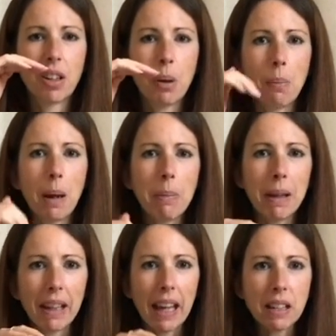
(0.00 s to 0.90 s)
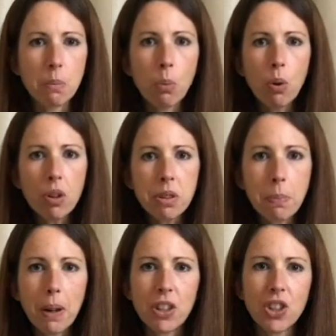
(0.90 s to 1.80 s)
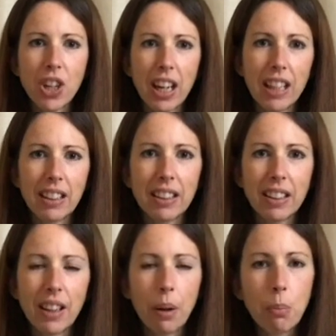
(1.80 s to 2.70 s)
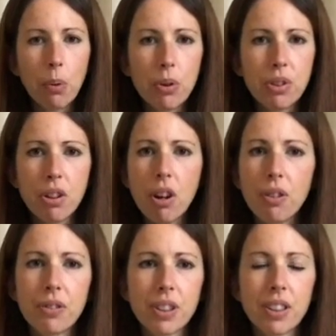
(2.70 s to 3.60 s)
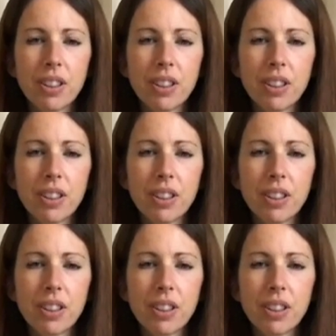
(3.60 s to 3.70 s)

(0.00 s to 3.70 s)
Maybe it gets more spongy and more soft.